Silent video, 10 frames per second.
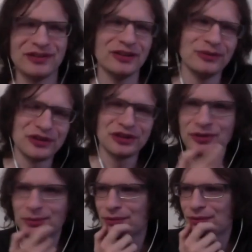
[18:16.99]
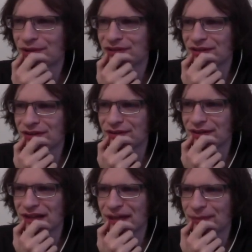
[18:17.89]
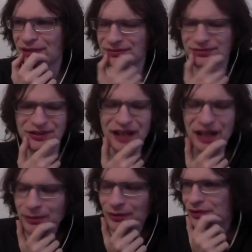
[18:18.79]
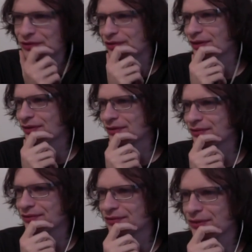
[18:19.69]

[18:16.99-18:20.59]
even though it wasn't optimal, it did allow me far more control of